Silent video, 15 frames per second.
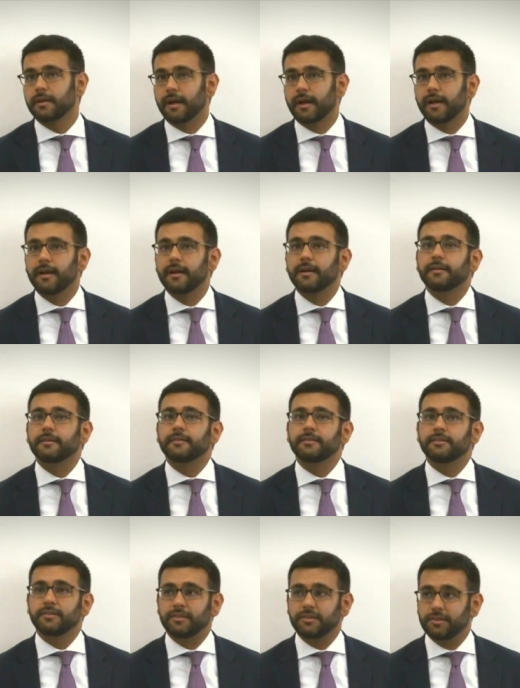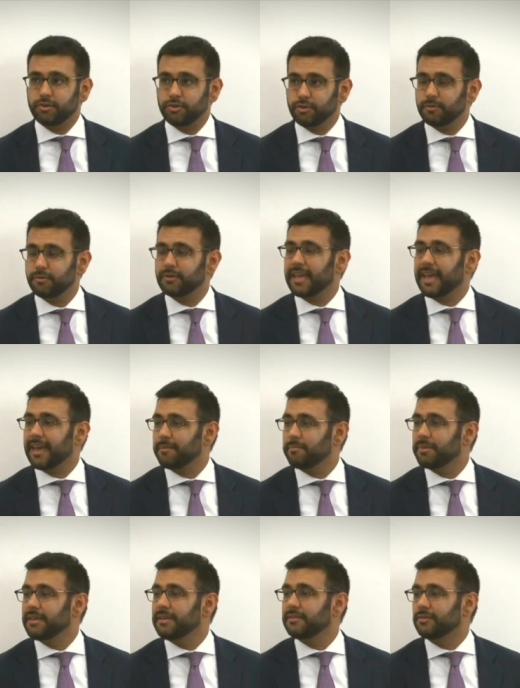Uh, could
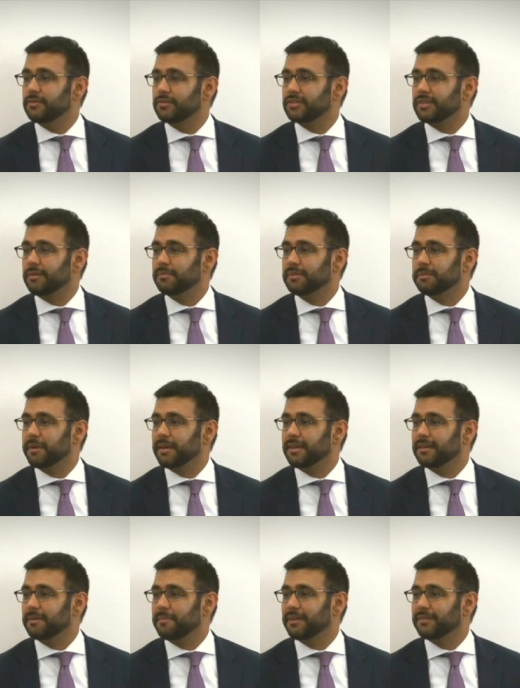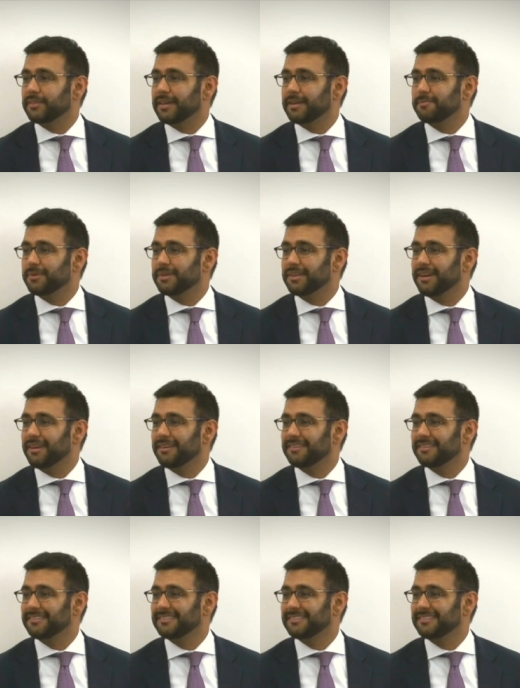can be. There's some debate about that, but yeah.